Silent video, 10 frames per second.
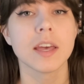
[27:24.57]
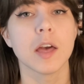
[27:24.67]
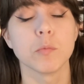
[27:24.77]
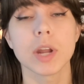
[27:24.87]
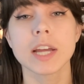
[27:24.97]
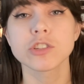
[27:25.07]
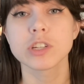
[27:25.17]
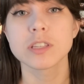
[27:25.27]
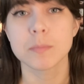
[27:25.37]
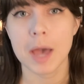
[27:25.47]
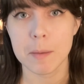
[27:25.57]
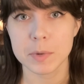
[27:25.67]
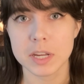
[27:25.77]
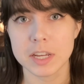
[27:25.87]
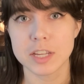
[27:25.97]
And what actually ends up
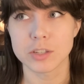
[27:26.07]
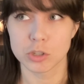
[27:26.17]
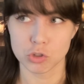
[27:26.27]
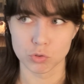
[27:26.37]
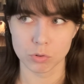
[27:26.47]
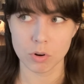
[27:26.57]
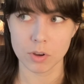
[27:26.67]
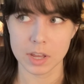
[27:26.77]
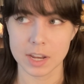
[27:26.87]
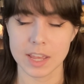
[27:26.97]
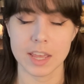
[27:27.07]
happening is the droid